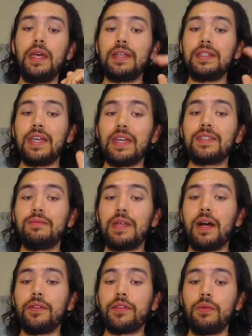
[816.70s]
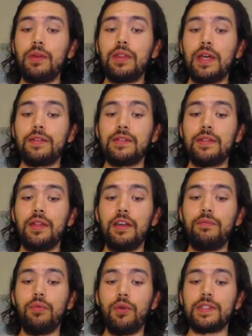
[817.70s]
takes him down to 3,000
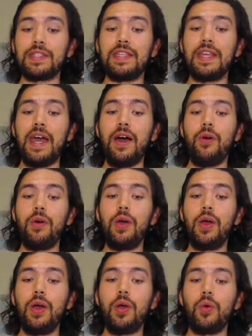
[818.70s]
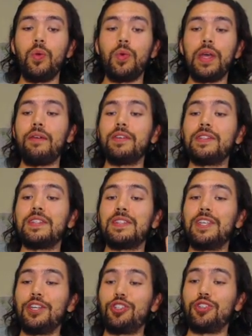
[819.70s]
life points, and now we have a
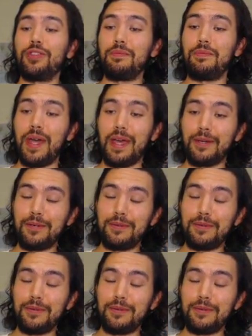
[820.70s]
decision to make.